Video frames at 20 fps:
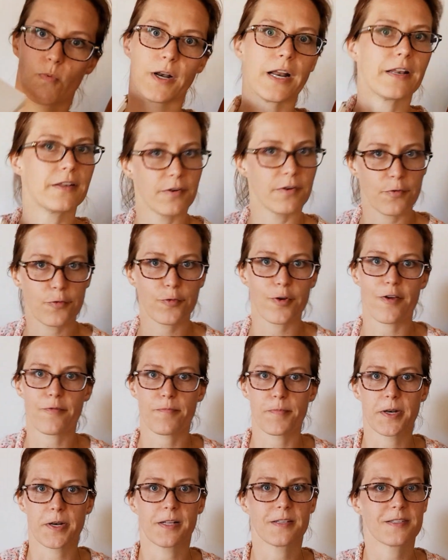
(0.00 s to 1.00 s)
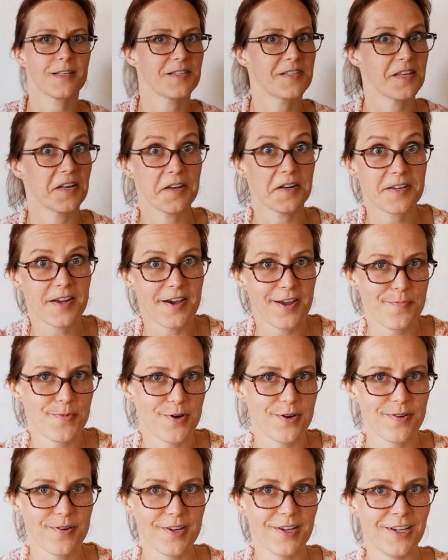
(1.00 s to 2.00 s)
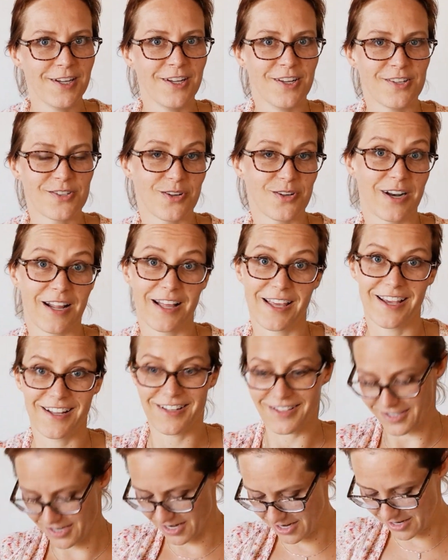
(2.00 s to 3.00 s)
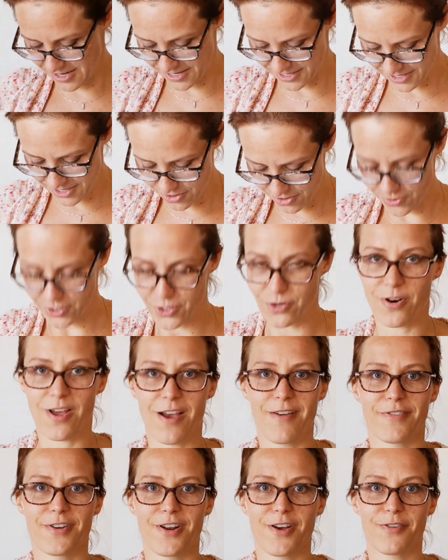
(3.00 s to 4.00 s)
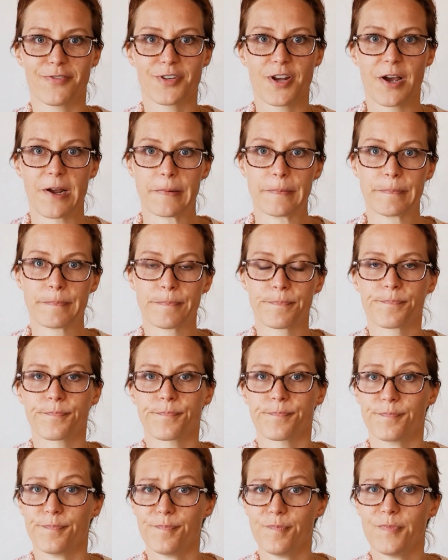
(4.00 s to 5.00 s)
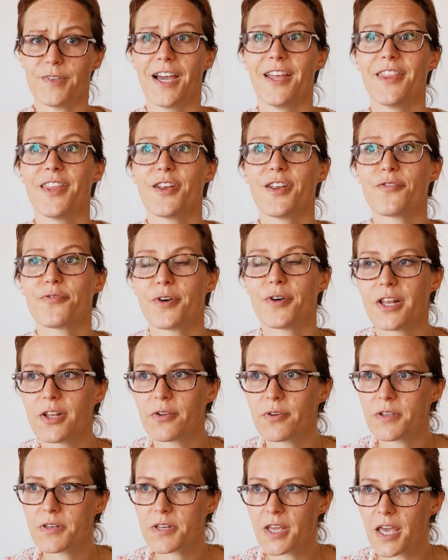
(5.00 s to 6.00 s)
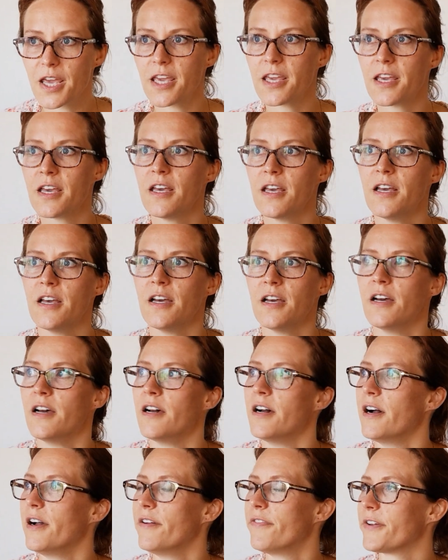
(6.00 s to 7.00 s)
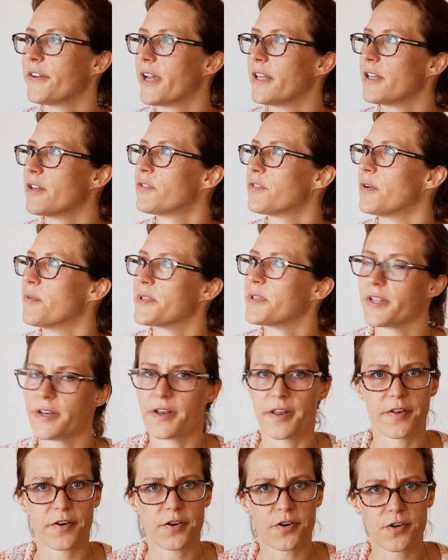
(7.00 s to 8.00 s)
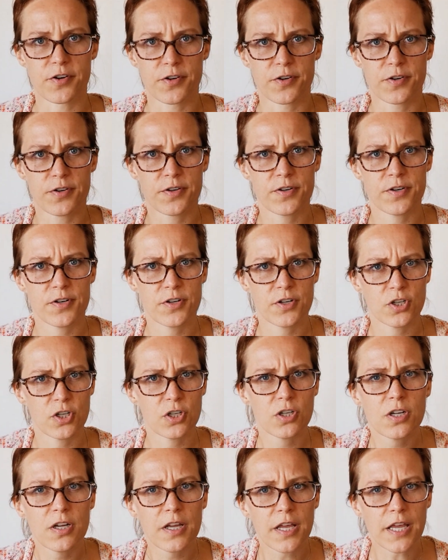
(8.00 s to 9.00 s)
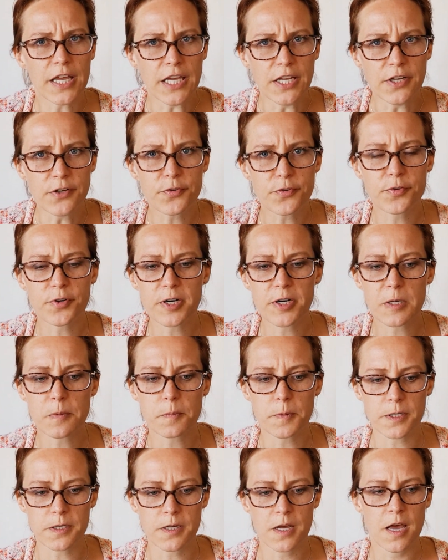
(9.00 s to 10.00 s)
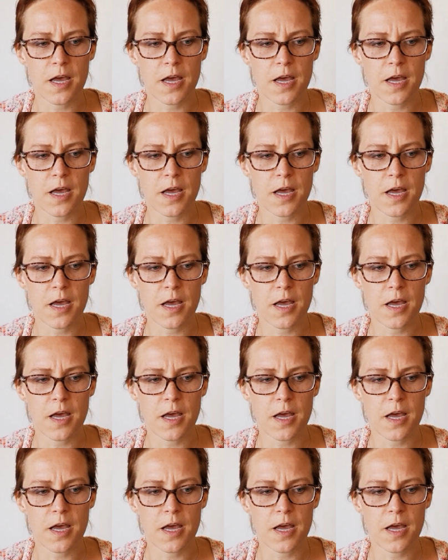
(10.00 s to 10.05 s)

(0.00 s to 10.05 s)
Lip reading: I did in 5 minutes. I set a timer so that I can't say like, you know, I don't have enough time. And then the following day, I forget if there was another hint for it, but